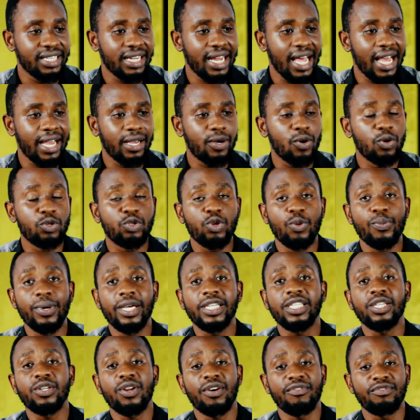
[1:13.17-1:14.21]
like
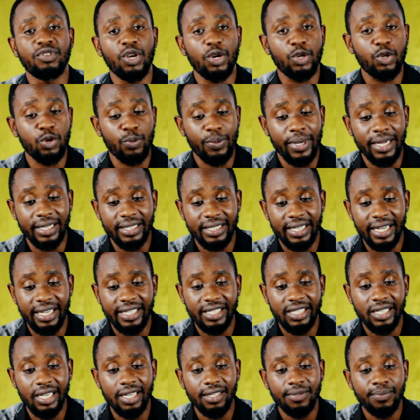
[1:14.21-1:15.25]
automation of
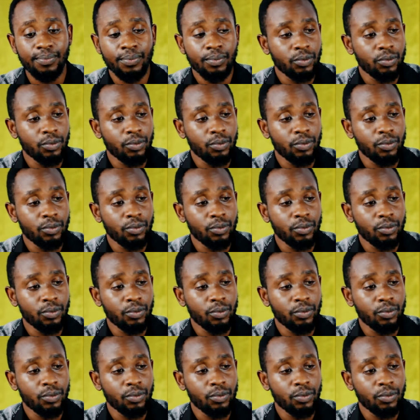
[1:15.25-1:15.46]
documentation,